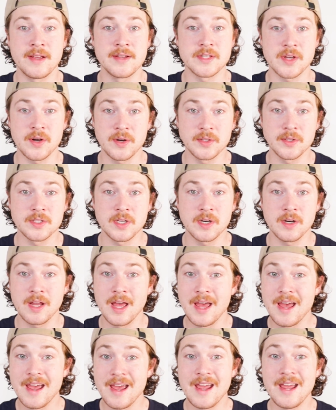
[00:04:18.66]
is
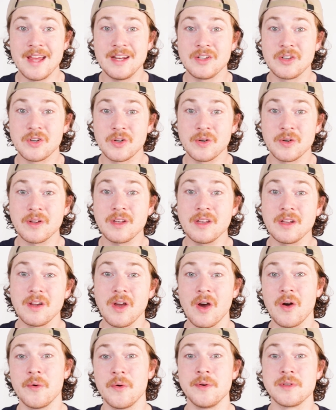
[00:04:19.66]
altered, it could
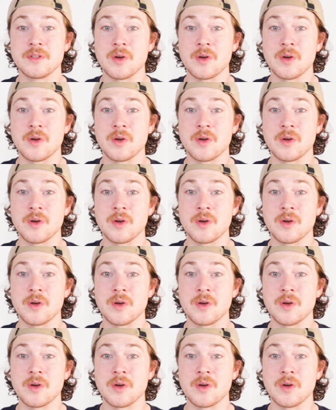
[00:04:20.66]
go